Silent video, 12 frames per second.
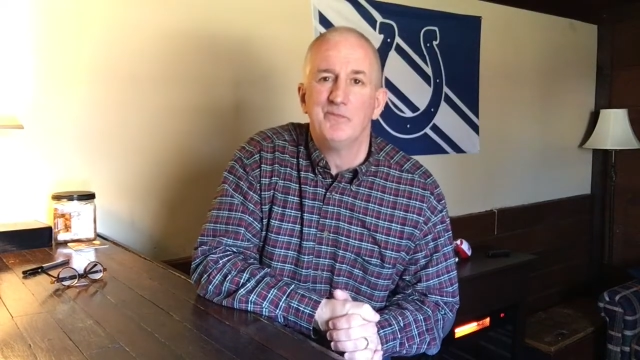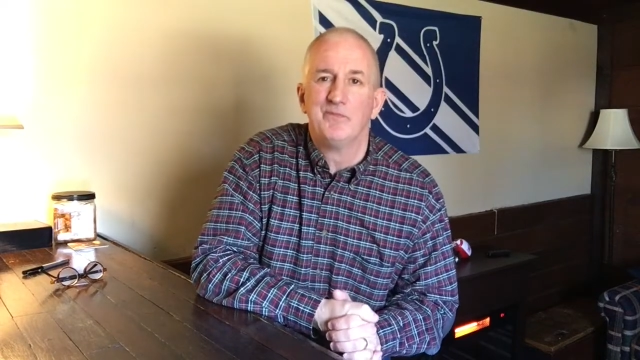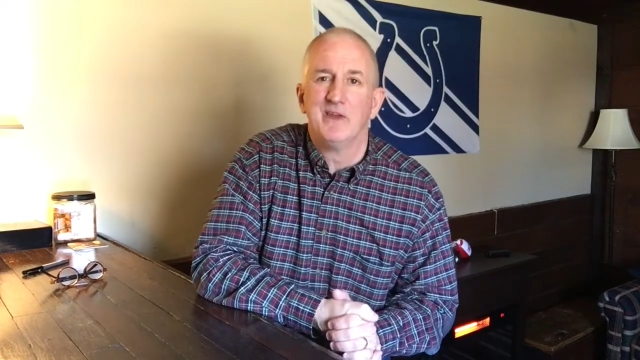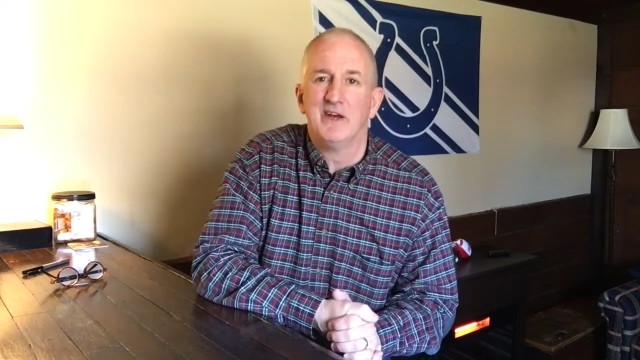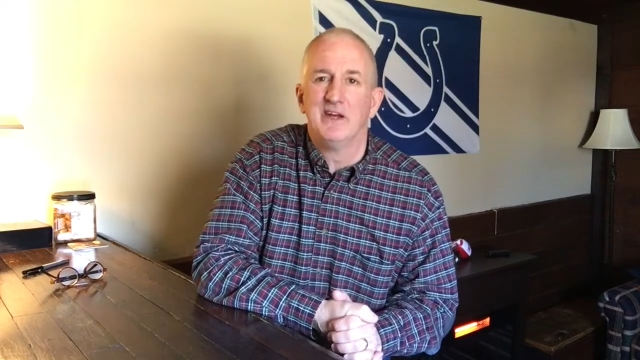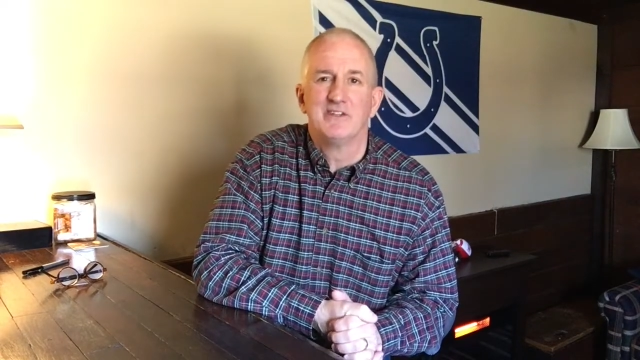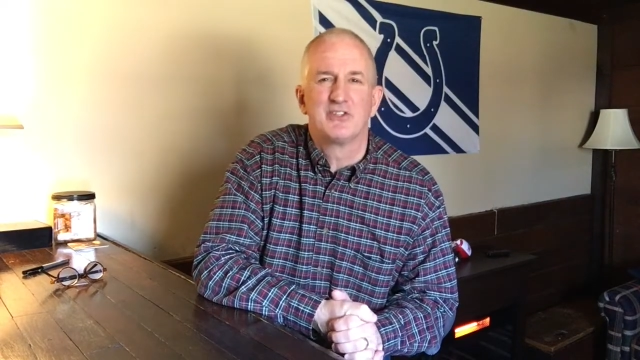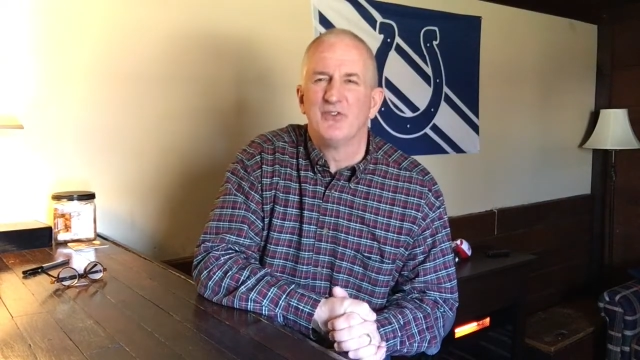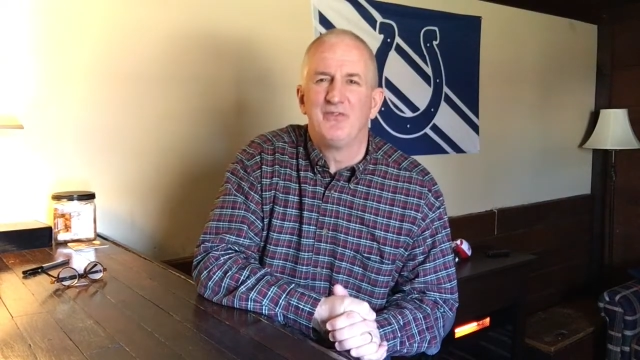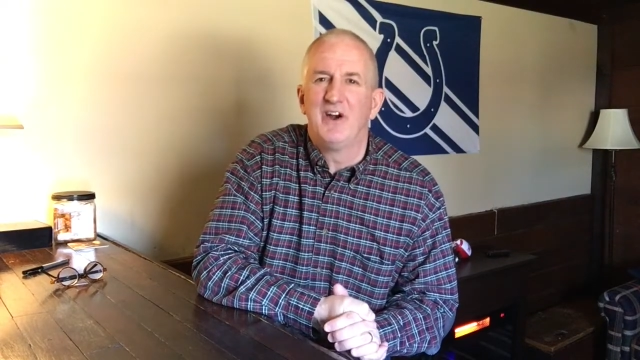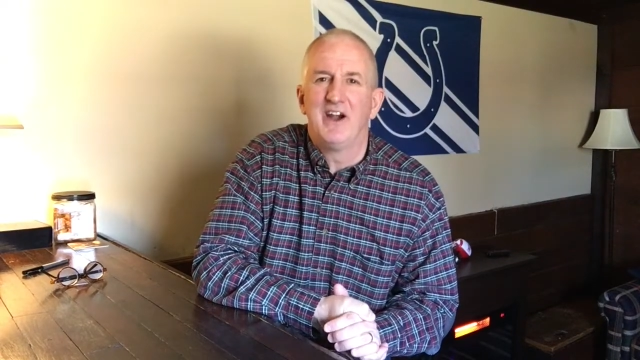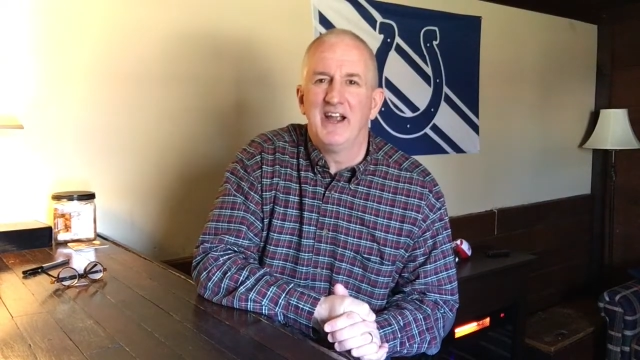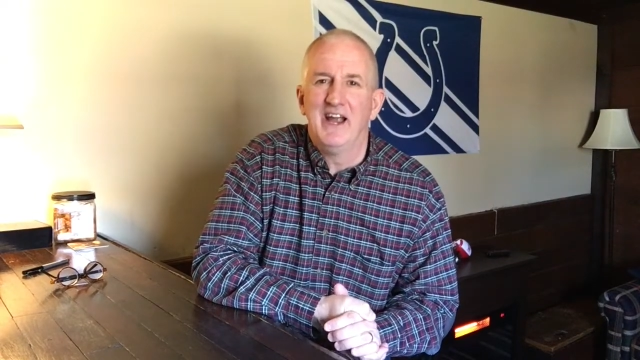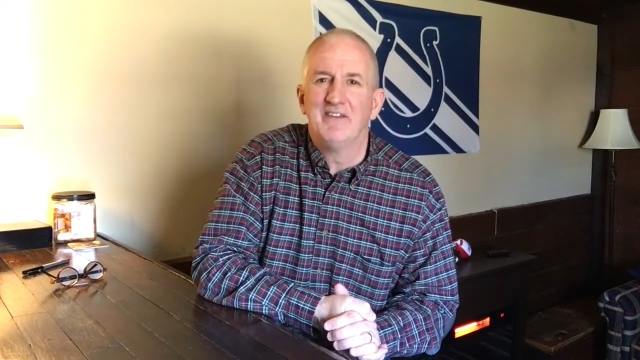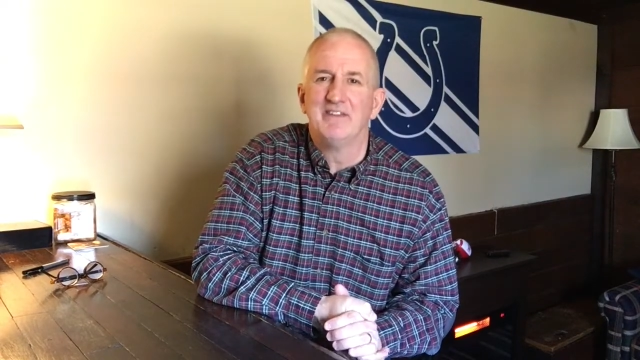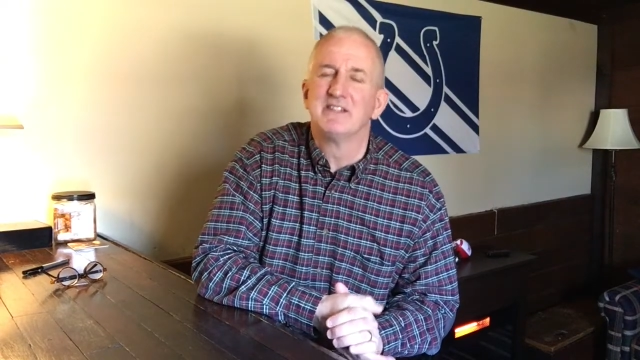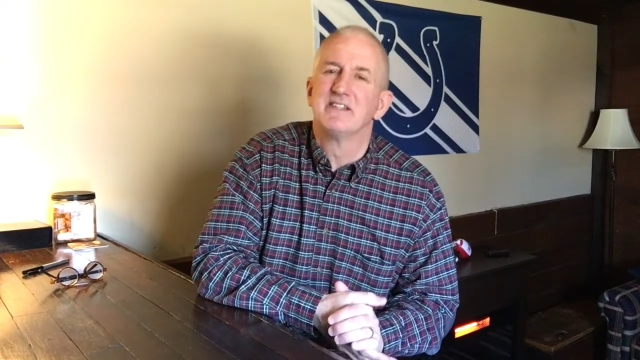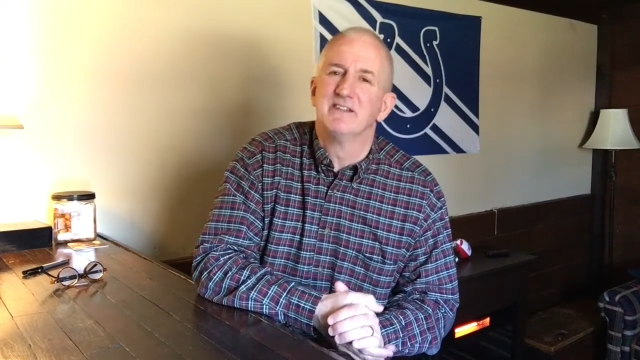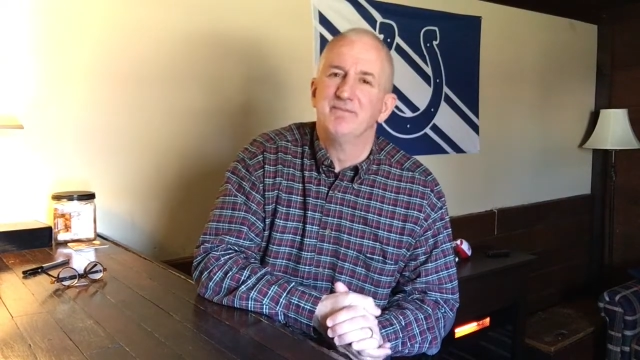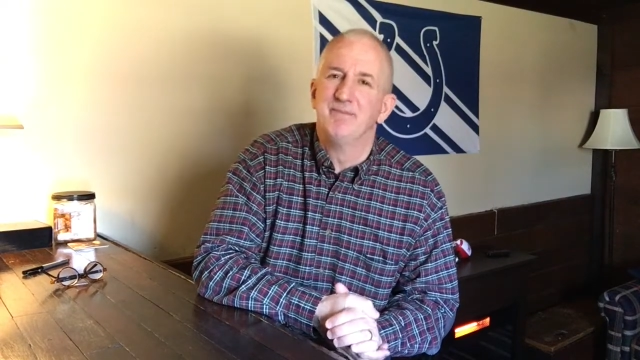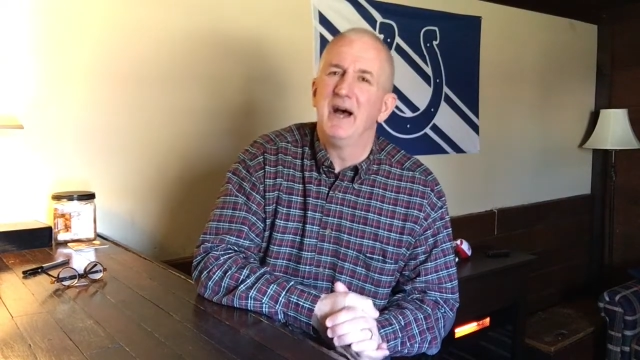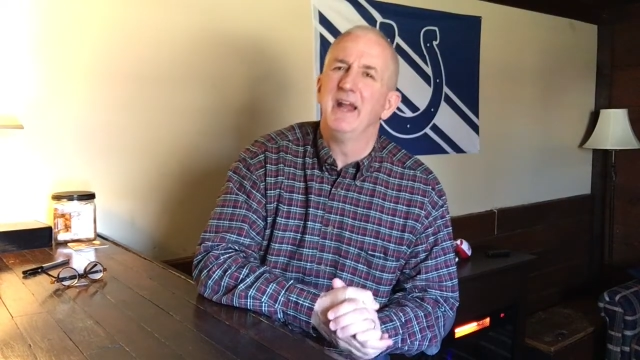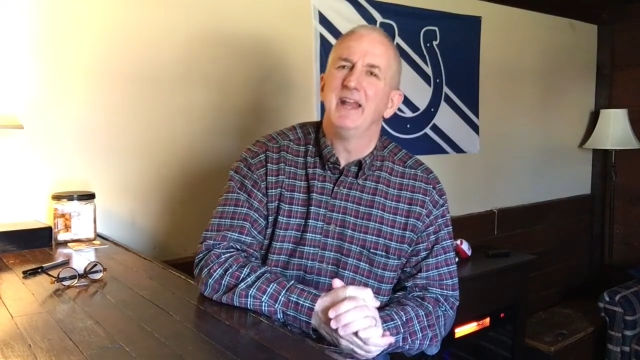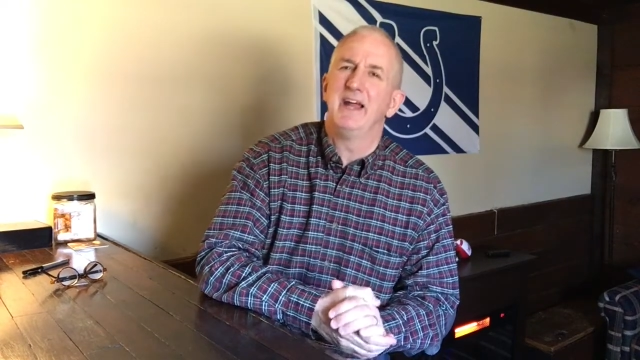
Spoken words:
And so far I haven't, but